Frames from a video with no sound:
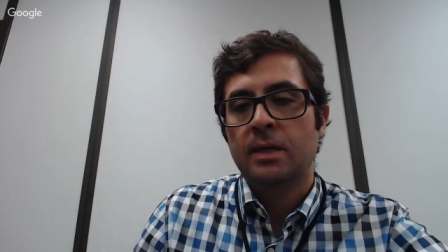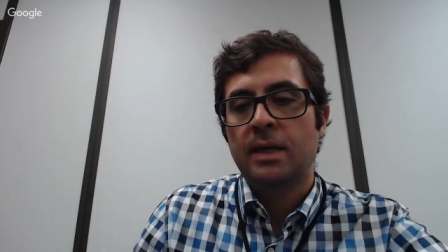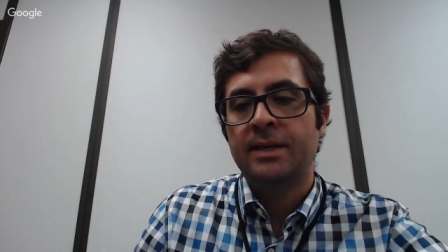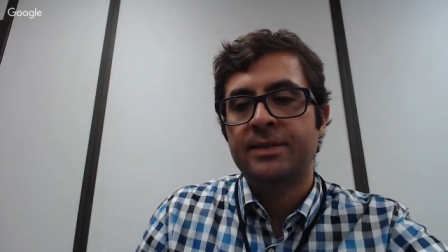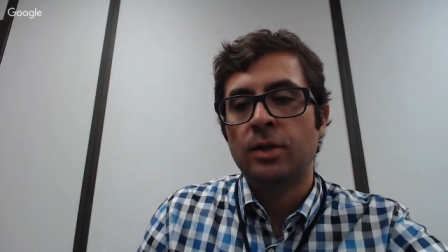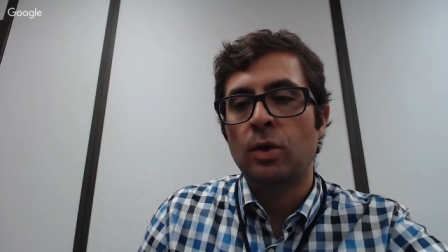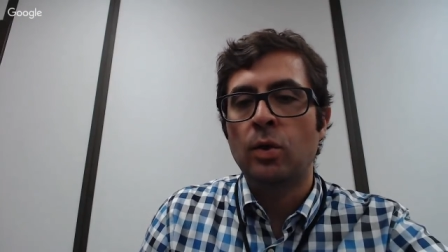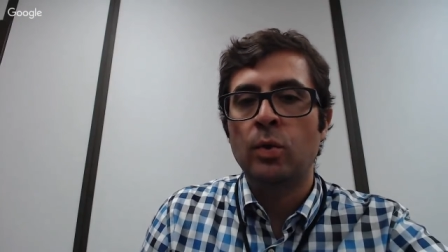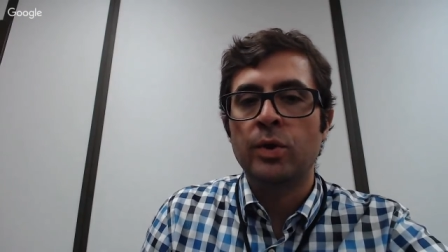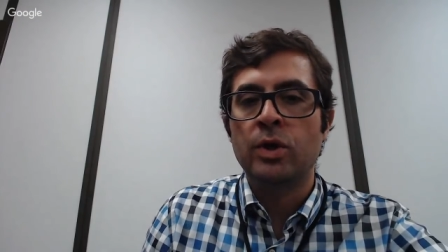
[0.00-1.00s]
And
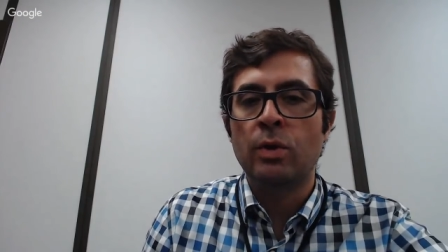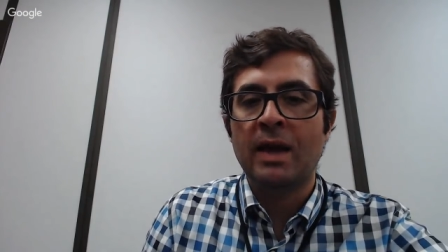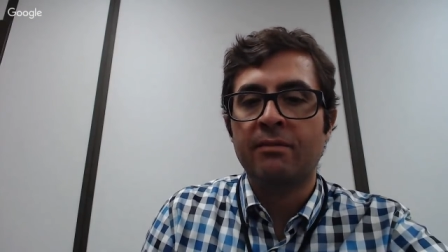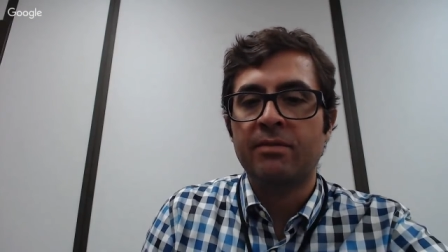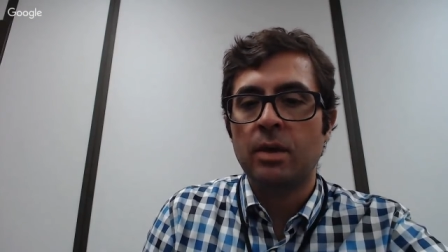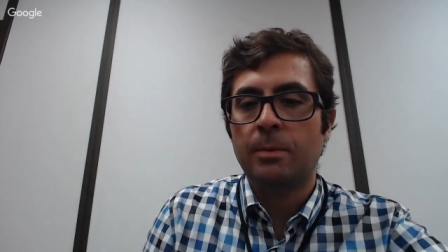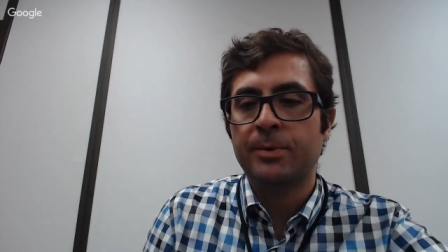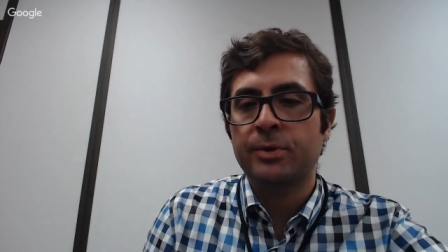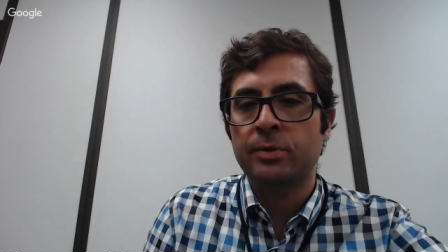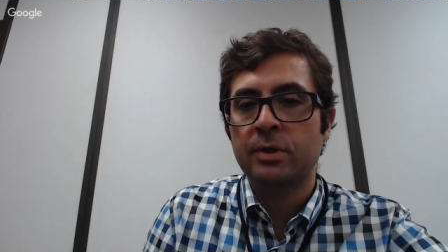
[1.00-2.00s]
so you have the
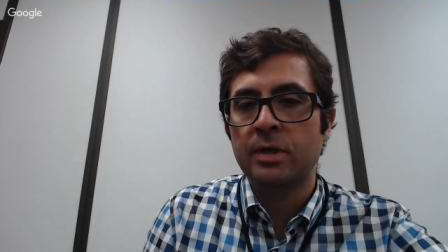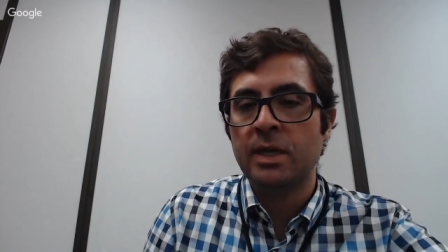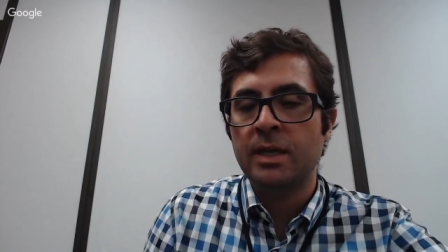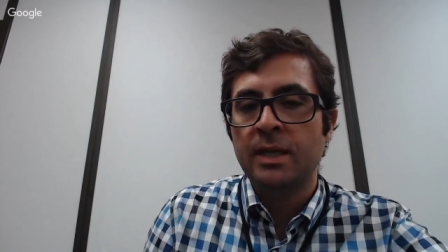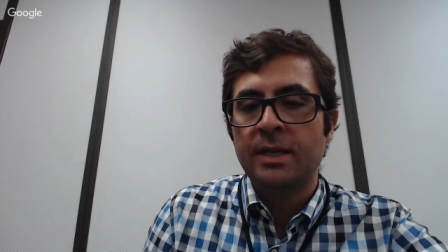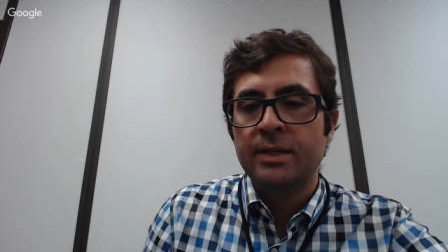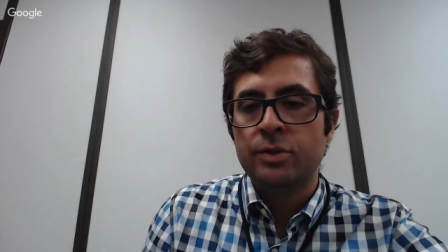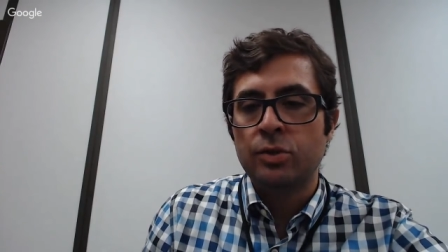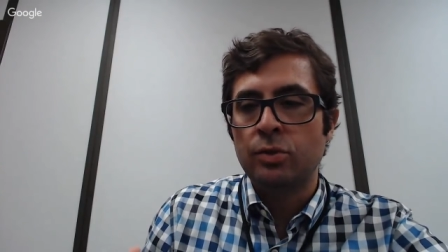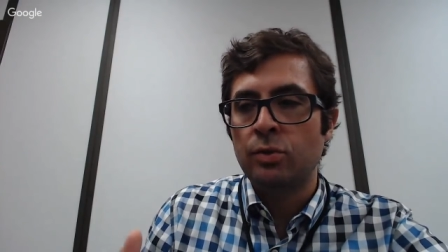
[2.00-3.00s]
opportunity
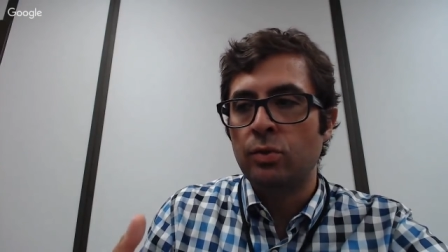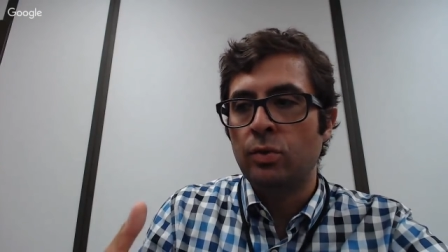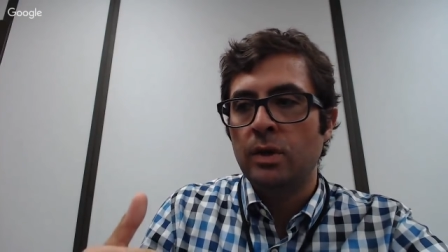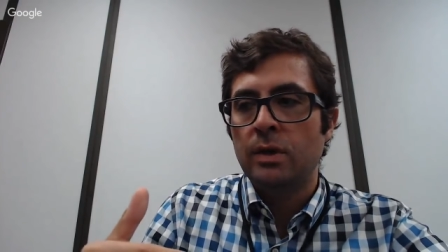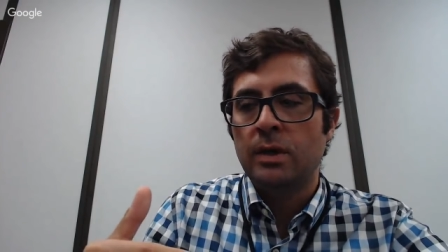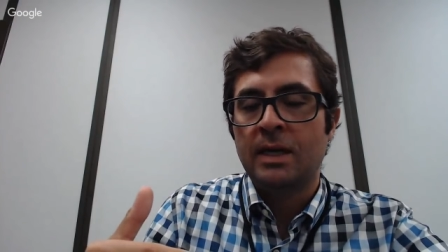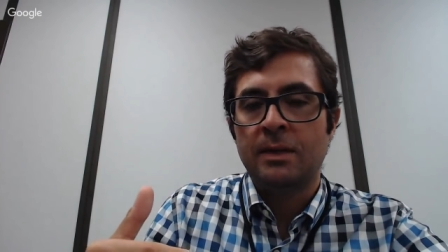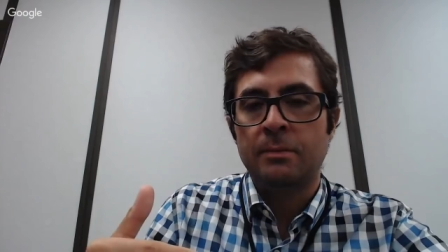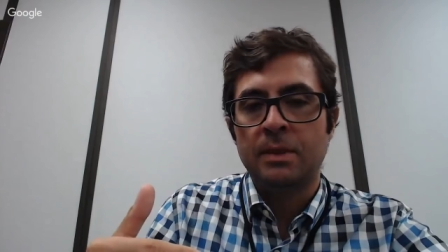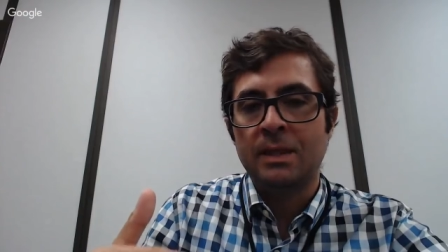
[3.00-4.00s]
to
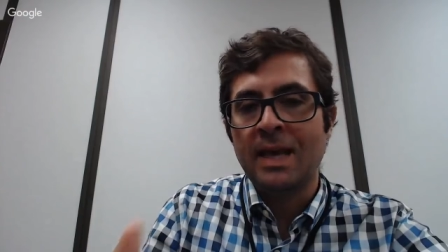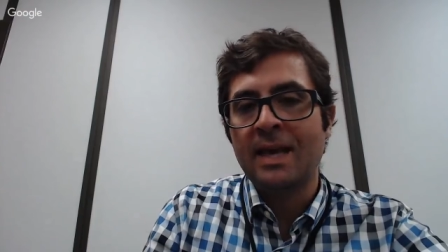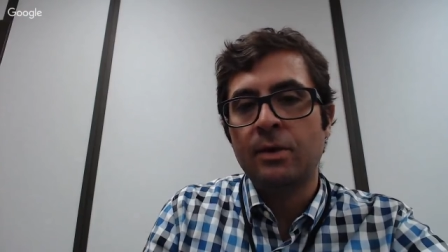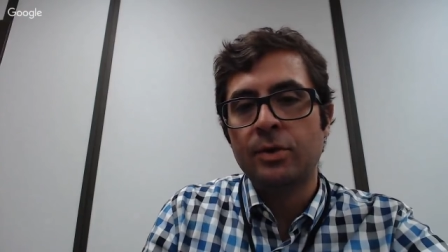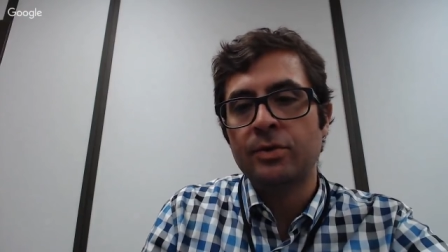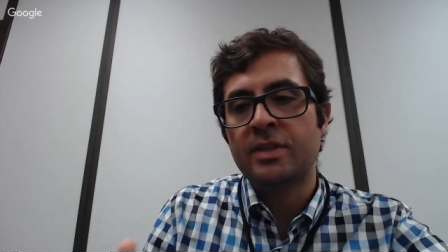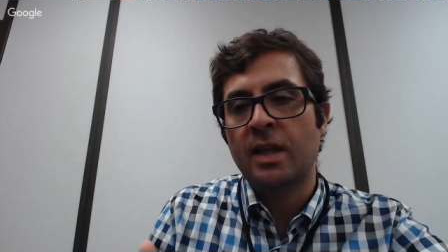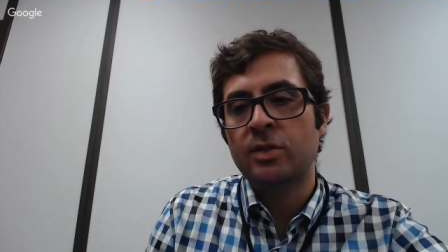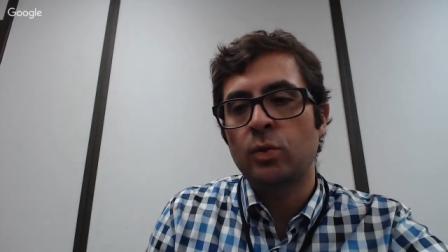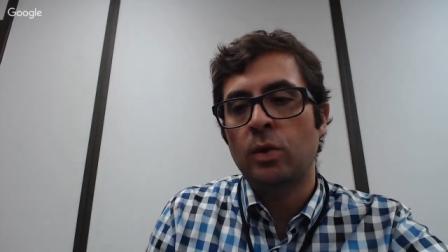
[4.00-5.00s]
lay out your
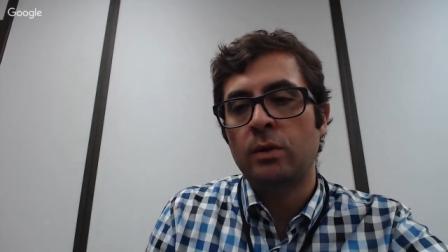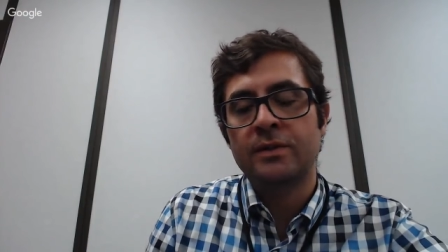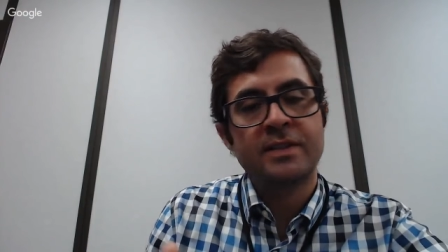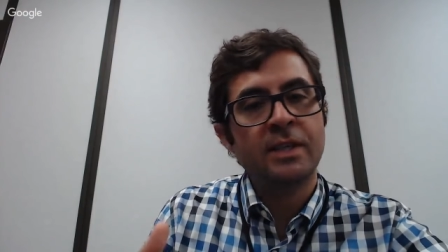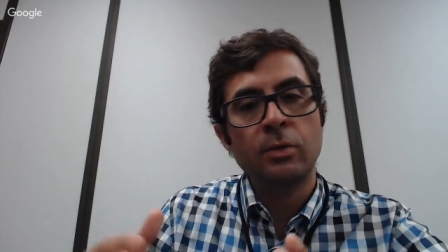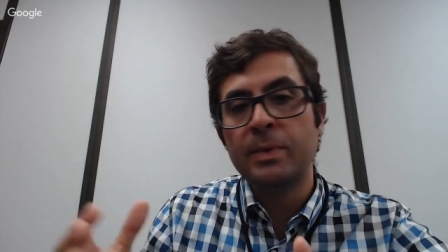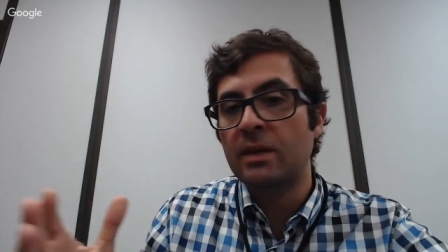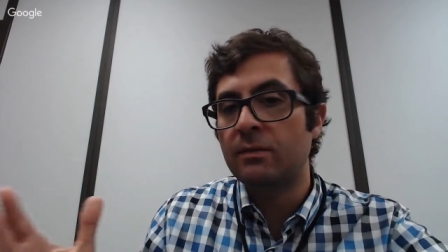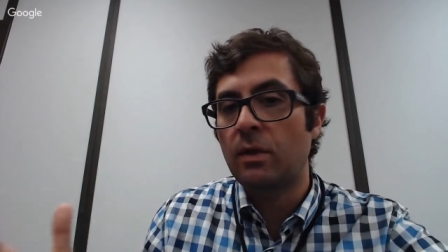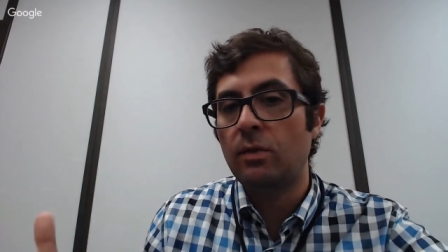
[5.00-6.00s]
schedule, still be
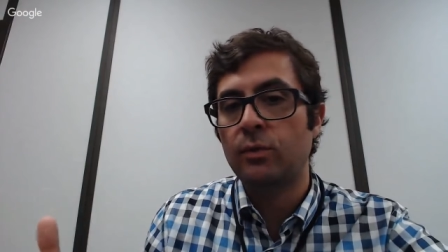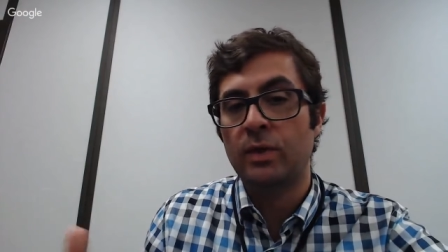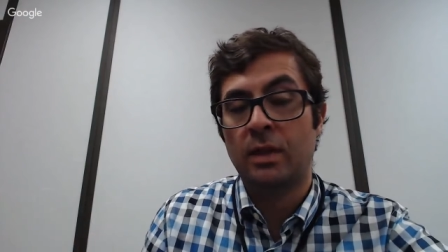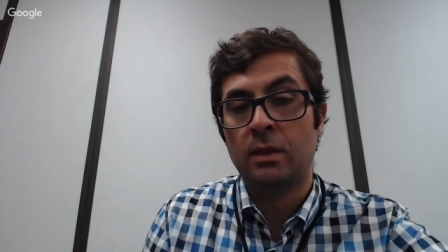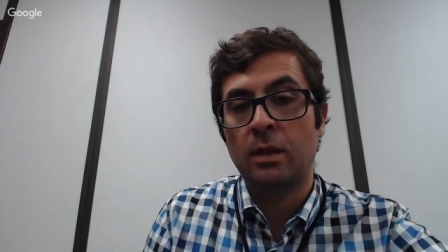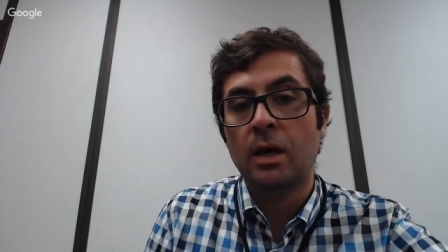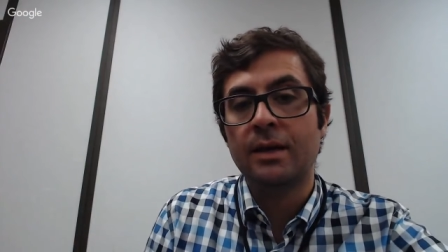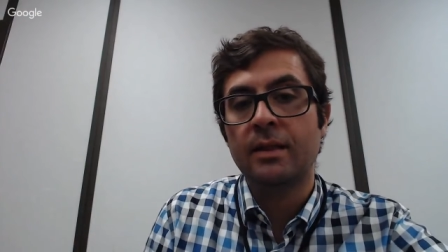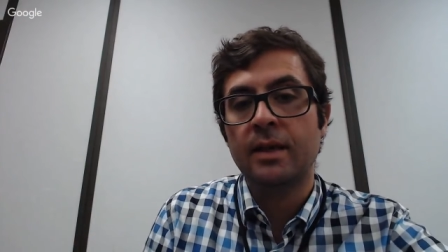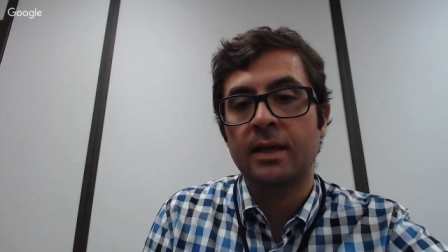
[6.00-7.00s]
involved with a lot
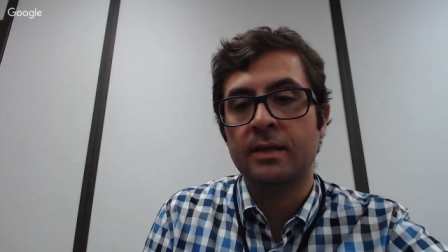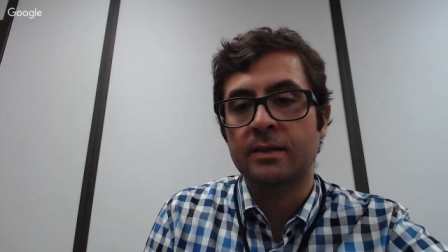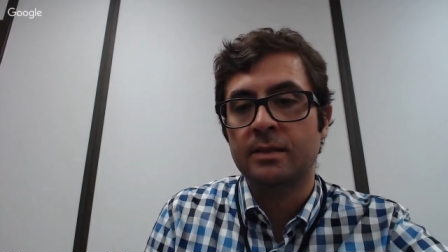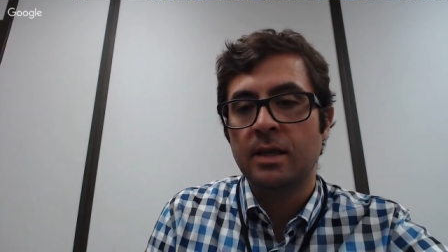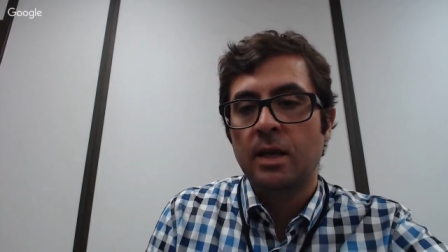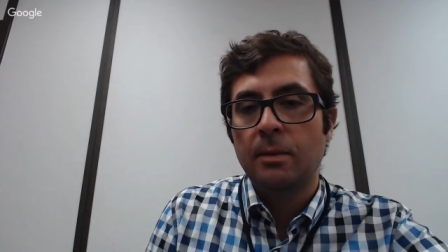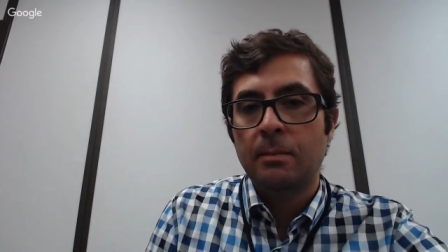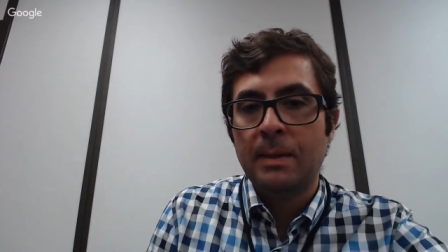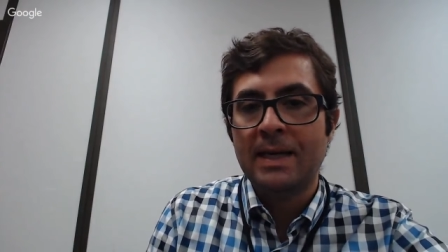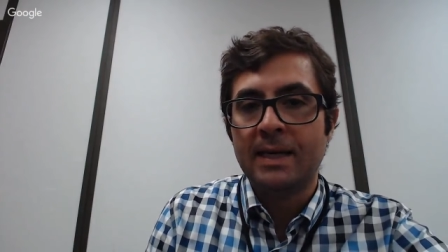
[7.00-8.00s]
of things,
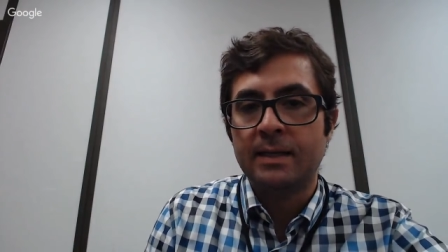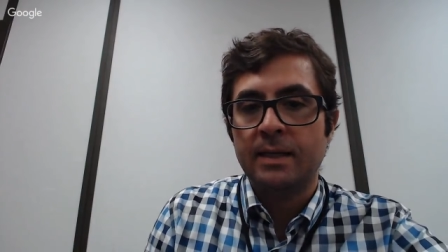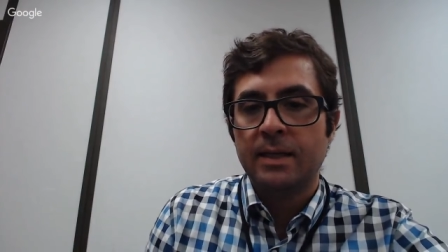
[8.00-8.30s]
but